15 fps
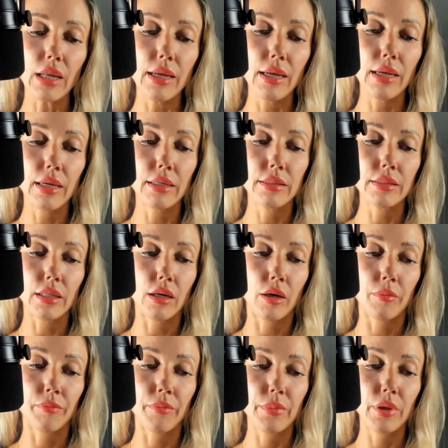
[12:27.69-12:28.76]
And,
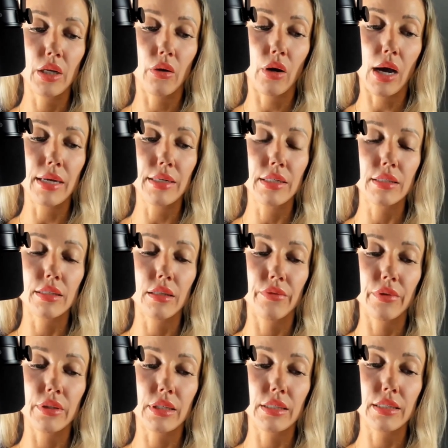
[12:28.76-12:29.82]
I just love
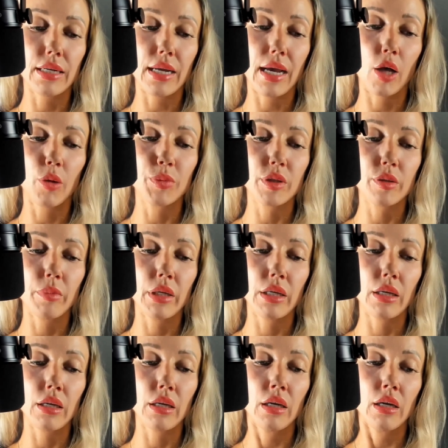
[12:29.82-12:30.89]
this because it helps
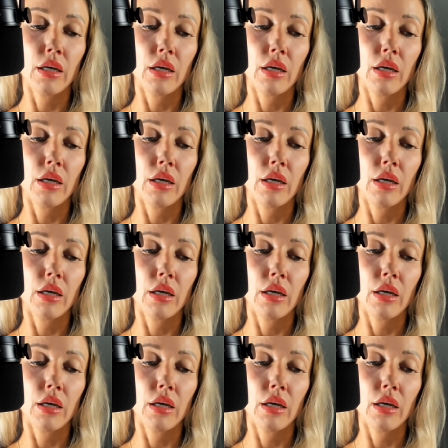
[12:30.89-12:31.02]
me